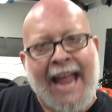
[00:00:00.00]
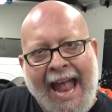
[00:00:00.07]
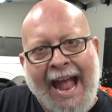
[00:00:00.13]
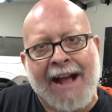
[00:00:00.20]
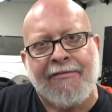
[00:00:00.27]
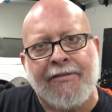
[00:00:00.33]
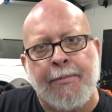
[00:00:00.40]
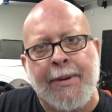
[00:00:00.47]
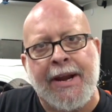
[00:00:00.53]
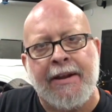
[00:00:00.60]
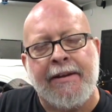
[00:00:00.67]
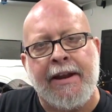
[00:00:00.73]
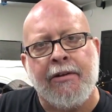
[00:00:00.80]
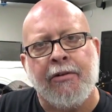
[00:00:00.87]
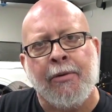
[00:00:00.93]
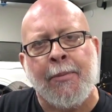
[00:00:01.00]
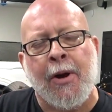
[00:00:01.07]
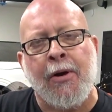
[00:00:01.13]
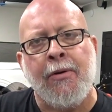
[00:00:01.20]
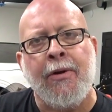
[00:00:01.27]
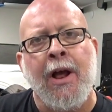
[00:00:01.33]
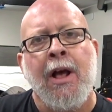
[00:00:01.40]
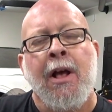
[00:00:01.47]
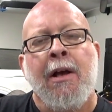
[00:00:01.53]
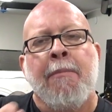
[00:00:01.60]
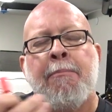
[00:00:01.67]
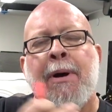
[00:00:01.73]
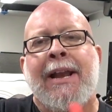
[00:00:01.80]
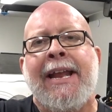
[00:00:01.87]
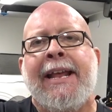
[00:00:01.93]
have to be in dealer mode,
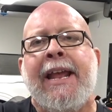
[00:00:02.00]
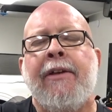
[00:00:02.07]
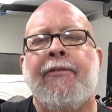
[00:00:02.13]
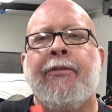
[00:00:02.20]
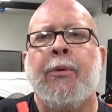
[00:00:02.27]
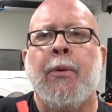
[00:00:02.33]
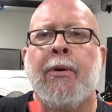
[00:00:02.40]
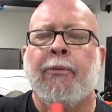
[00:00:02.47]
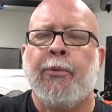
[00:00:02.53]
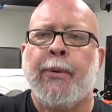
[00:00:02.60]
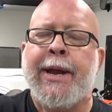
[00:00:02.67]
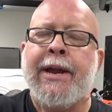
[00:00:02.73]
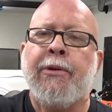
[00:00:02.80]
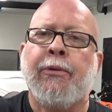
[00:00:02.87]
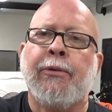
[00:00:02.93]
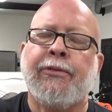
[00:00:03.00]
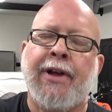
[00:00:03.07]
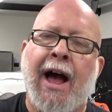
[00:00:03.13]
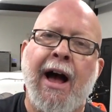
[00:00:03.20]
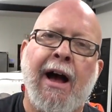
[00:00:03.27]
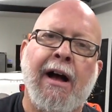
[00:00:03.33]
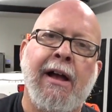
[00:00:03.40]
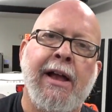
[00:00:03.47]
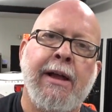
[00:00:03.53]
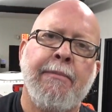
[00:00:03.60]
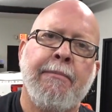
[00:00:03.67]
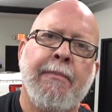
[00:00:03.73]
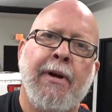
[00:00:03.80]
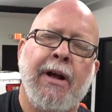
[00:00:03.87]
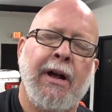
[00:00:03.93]
but it gives you a
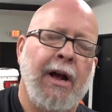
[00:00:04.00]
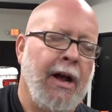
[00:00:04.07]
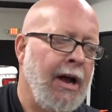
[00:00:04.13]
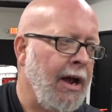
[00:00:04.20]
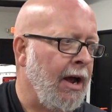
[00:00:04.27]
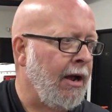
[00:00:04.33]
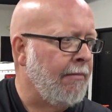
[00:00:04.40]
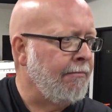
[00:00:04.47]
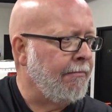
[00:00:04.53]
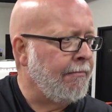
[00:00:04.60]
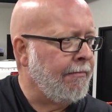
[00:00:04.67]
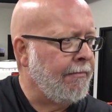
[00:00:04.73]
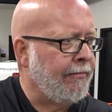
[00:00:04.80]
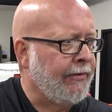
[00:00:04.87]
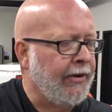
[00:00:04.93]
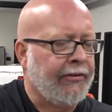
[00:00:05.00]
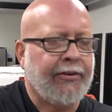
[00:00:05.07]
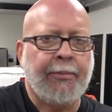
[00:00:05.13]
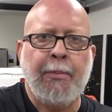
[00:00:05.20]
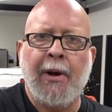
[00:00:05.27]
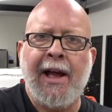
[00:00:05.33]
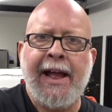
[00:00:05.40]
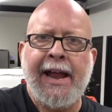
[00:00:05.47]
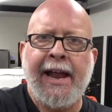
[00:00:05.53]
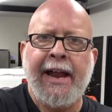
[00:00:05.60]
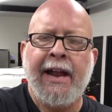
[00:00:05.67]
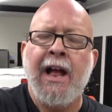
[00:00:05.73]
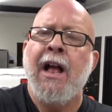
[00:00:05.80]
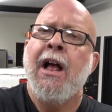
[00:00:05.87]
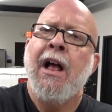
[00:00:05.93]
real-time
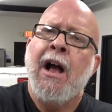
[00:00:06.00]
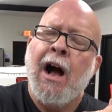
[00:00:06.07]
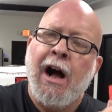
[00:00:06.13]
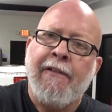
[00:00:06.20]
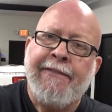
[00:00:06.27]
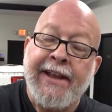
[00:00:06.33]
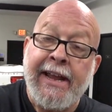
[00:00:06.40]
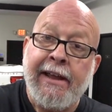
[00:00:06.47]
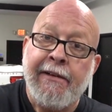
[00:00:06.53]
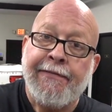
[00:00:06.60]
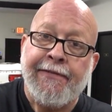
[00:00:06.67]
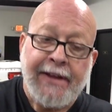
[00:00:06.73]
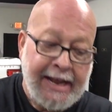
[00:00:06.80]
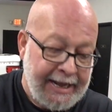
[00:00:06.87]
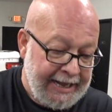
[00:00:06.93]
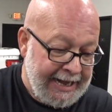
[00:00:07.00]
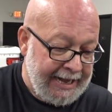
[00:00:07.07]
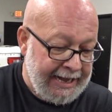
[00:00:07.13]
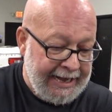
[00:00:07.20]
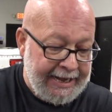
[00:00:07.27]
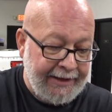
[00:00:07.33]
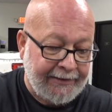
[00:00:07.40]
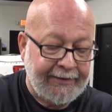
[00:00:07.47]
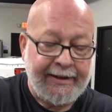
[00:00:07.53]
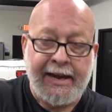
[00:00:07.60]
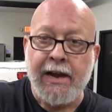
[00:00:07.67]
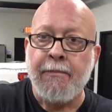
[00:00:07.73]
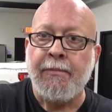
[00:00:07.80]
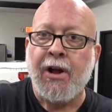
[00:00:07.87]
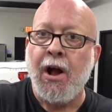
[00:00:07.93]
display of if any
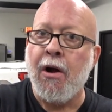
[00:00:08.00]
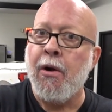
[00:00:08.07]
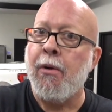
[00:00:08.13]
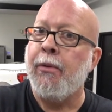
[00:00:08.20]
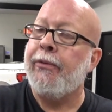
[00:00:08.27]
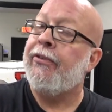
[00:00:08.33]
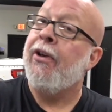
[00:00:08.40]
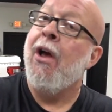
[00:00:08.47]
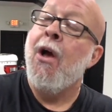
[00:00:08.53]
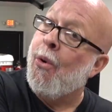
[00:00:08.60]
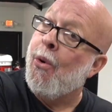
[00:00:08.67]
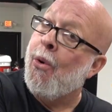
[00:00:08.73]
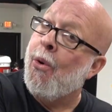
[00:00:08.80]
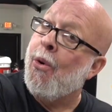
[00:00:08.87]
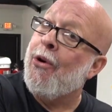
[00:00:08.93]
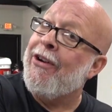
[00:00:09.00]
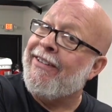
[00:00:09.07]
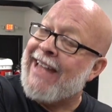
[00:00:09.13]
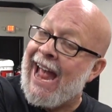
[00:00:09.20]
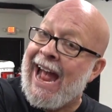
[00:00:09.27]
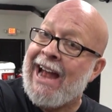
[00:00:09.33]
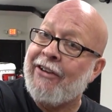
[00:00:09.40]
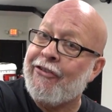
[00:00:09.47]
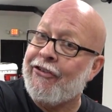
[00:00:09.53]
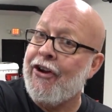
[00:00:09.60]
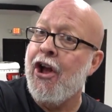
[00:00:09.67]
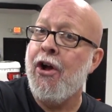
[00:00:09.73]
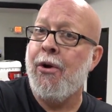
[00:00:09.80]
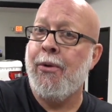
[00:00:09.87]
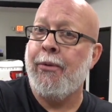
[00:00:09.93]
ECM codes or dash
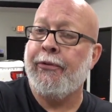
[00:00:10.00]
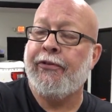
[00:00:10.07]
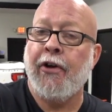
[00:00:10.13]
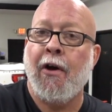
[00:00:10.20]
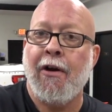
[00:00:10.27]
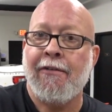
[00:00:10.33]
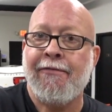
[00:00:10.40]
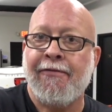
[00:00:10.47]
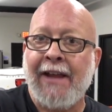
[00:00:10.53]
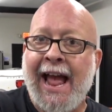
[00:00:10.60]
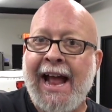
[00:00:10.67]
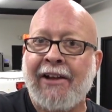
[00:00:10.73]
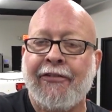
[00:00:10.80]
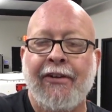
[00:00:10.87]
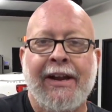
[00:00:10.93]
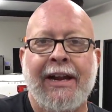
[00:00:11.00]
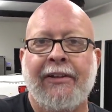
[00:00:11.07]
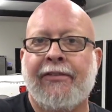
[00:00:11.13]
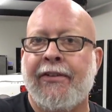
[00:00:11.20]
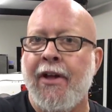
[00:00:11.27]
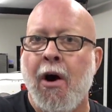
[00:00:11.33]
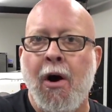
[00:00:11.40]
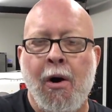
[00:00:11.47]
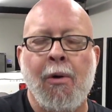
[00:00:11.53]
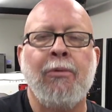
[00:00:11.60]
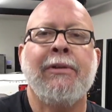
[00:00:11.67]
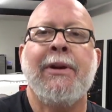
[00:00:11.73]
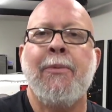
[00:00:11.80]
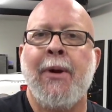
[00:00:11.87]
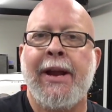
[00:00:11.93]
codes are flashing. It's the
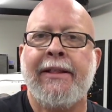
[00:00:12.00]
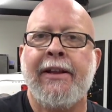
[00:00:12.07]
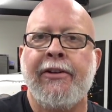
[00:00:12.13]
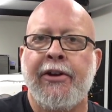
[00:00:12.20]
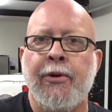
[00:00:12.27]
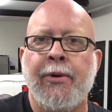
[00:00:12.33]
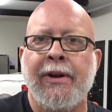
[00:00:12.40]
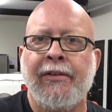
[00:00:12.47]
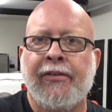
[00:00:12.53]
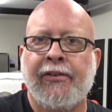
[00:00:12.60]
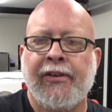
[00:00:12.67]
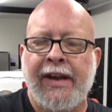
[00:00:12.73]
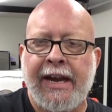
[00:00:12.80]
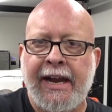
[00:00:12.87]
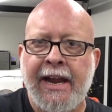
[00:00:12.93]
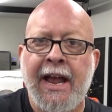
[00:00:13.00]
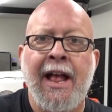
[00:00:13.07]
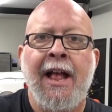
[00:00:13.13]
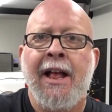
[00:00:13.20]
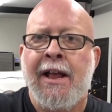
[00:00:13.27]
only way that you can see